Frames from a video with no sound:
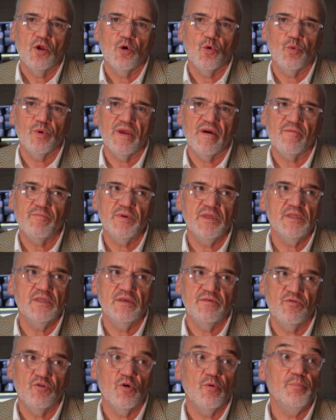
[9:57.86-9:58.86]
we have been
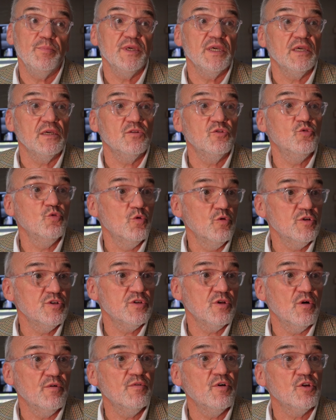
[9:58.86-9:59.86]
developing tools
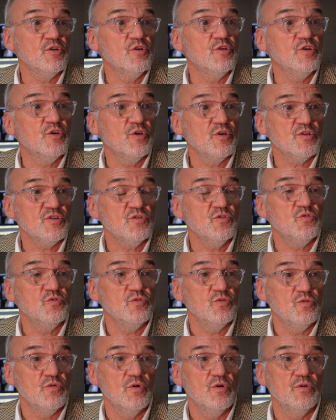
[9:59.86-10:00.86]
over the years
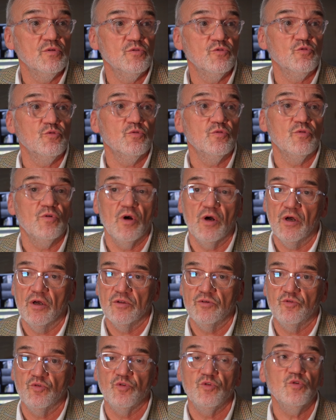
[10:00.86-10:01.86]
to, to, uh,
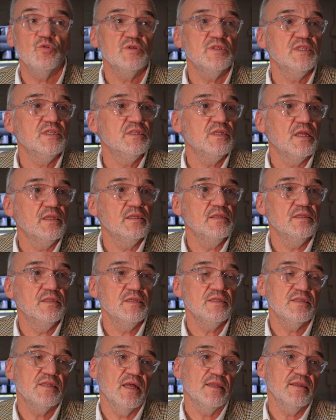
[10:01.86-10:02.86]
to use this,
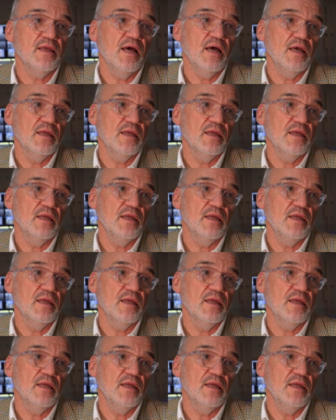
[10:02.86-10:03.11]
this data